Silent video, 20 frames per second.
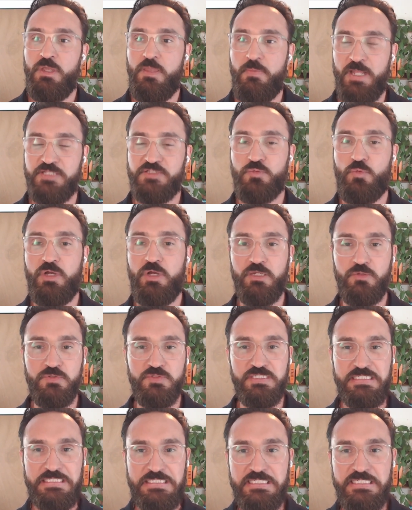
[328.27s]
And that's why it
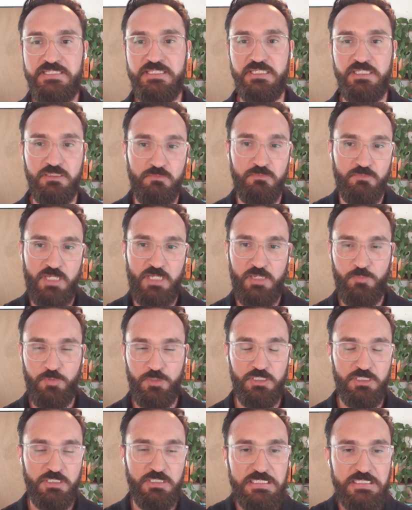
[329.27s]
was easy, in my
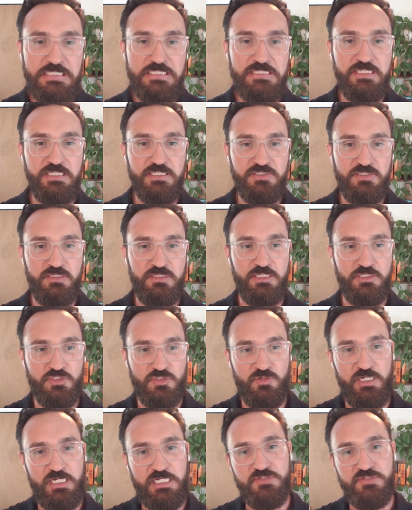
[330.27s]
opinion, easy to then
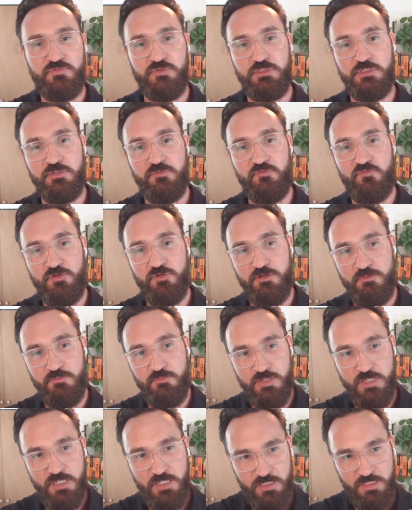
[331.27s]
transfer
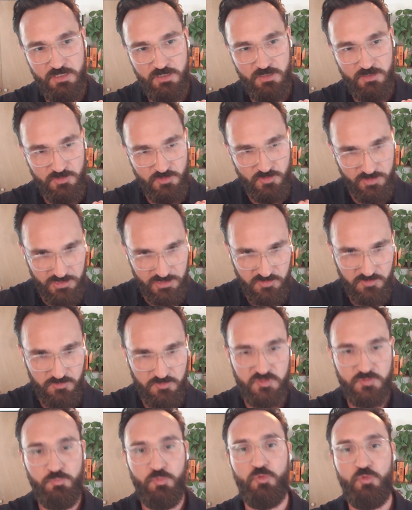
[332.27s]
from
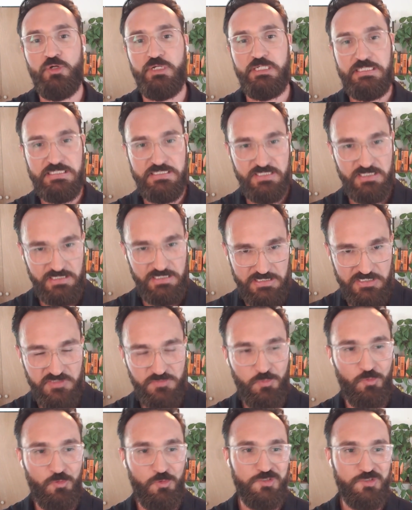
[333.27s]
traditional sport into
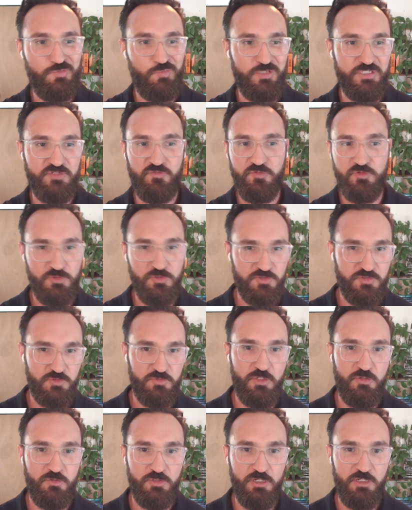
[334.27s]
esports, which for those
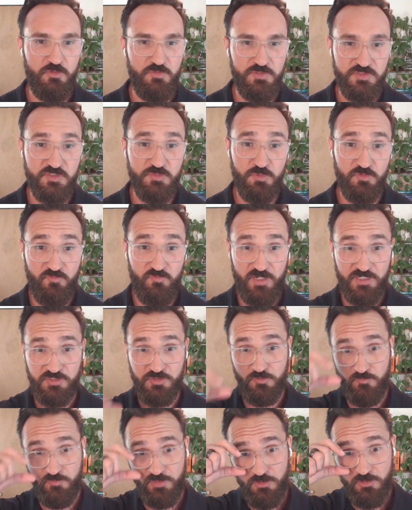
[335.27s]
who don't know, this is
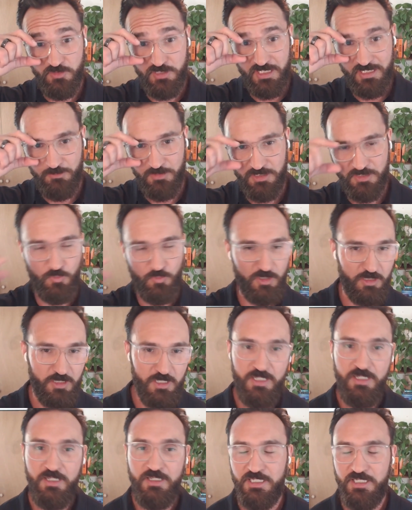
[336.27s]
professional video gaming
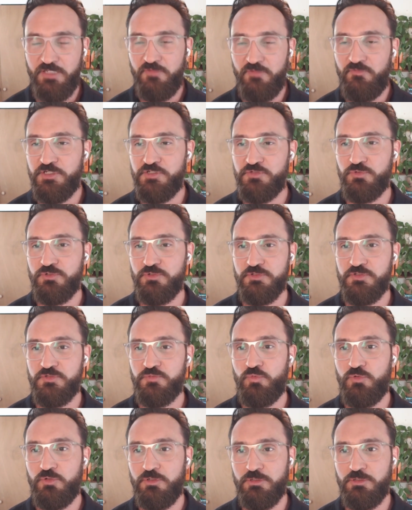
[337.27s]
where
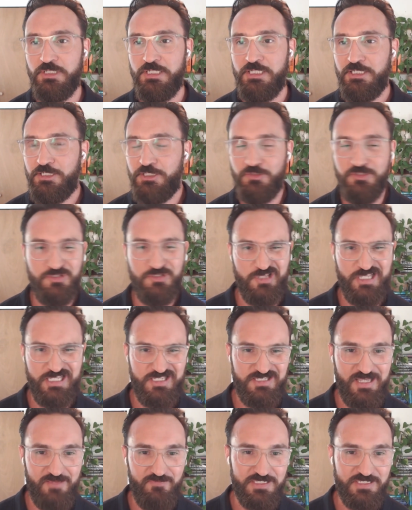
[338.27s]
individuals will, these are
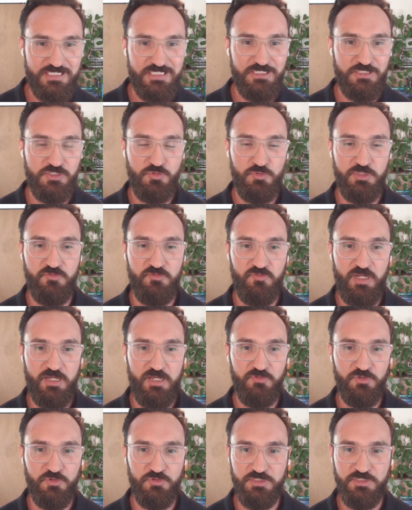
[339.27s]
like 17 to
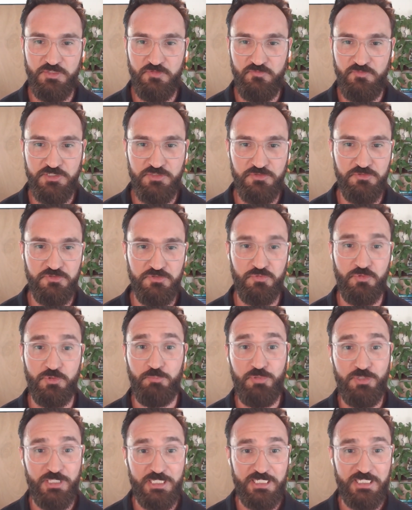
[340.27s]
25-year-old individuals who are
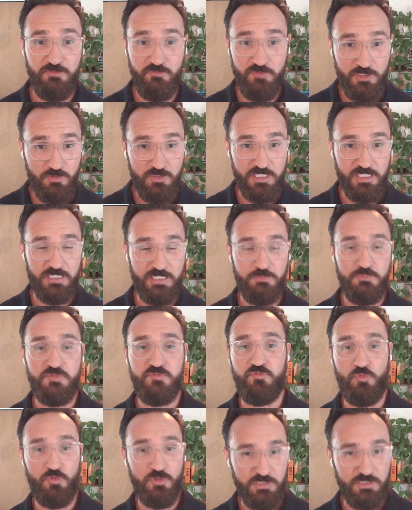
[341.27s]
playing video games
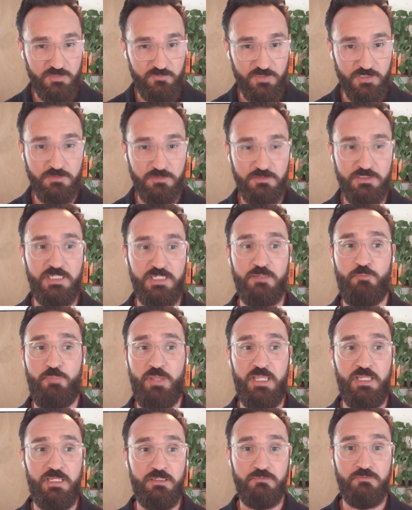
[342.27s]
for a living, getting
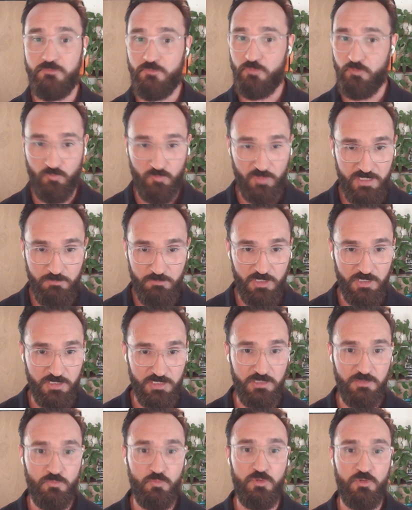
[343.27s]
paid great
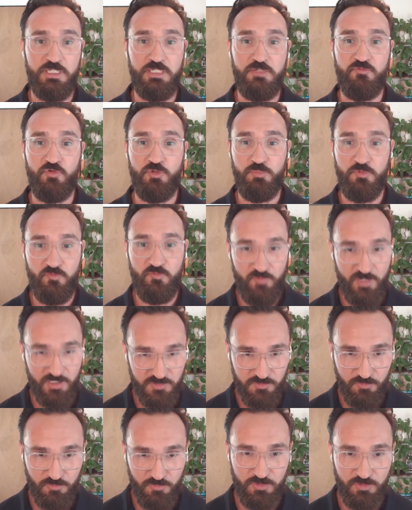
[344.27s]
money, working for
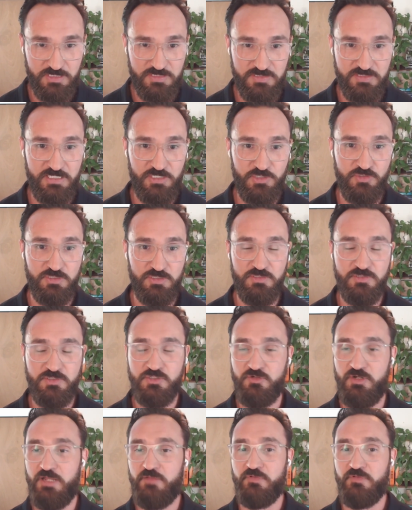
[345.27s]
professional organizations,
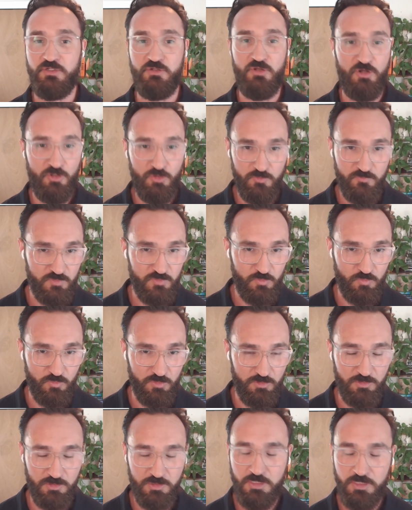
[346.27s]
traveling all over the
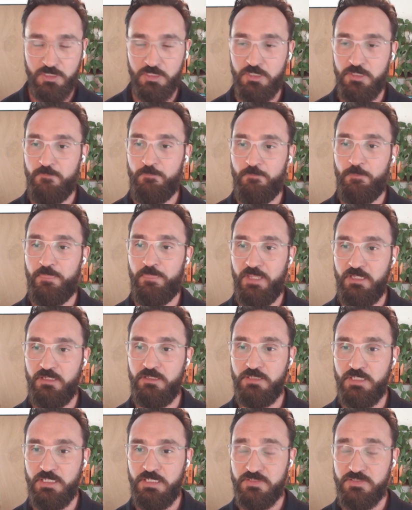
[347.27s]
world,
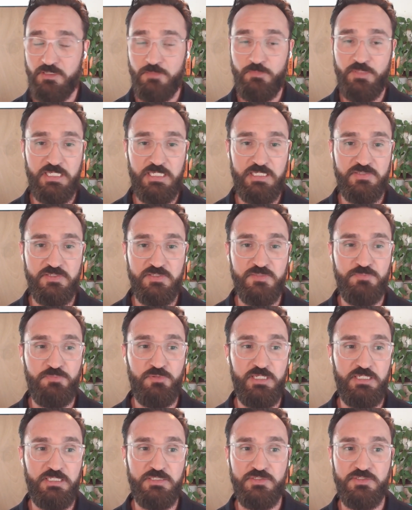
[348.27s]
and in some cases
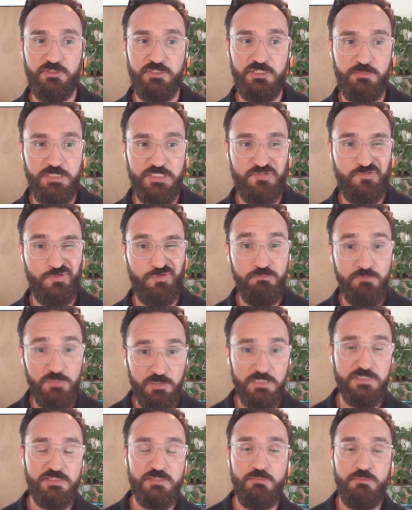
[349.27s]
playing tournaments for
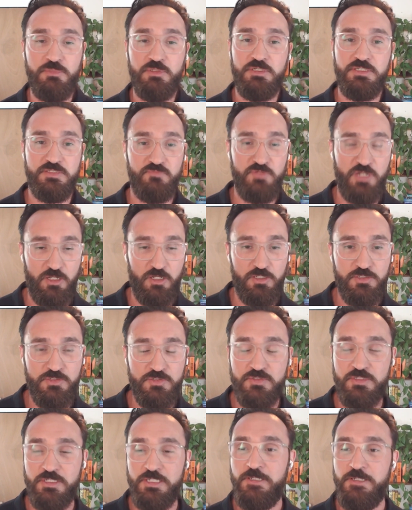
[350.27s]
millions and millions of
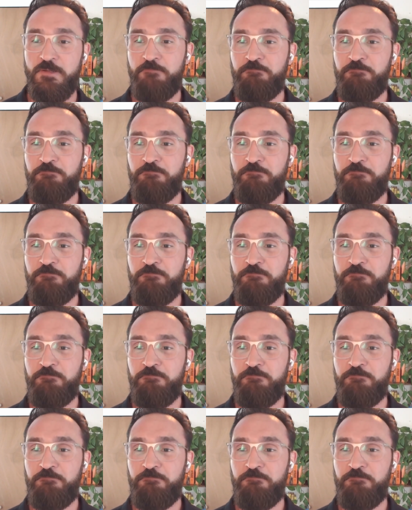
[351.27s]
dollars.